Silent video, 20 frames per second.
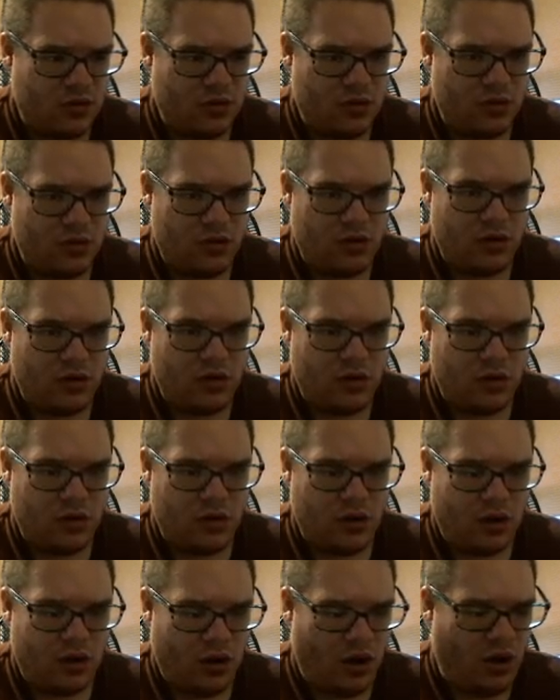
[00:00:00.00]
Oh,
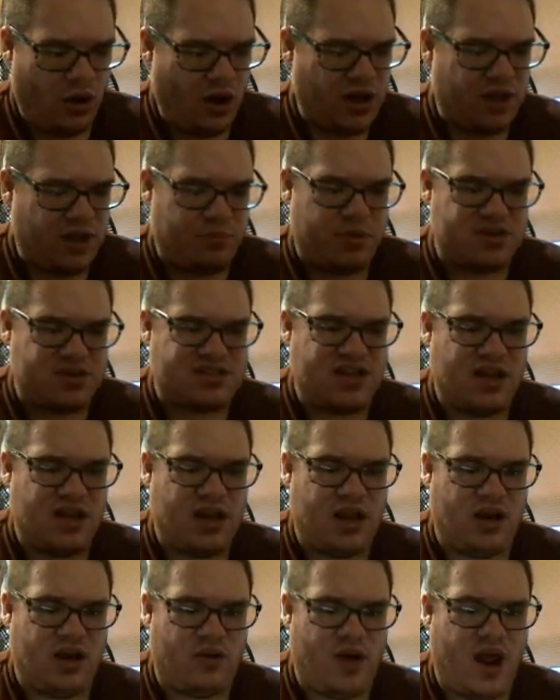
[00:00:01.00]
I can press E
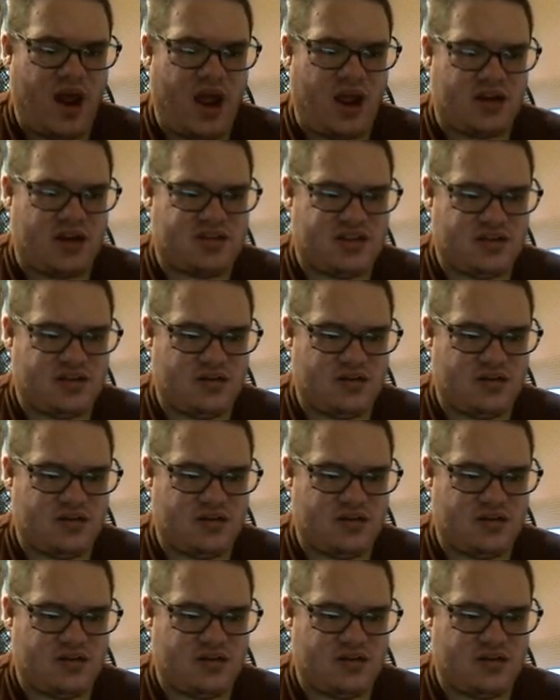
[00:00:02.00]
to interact.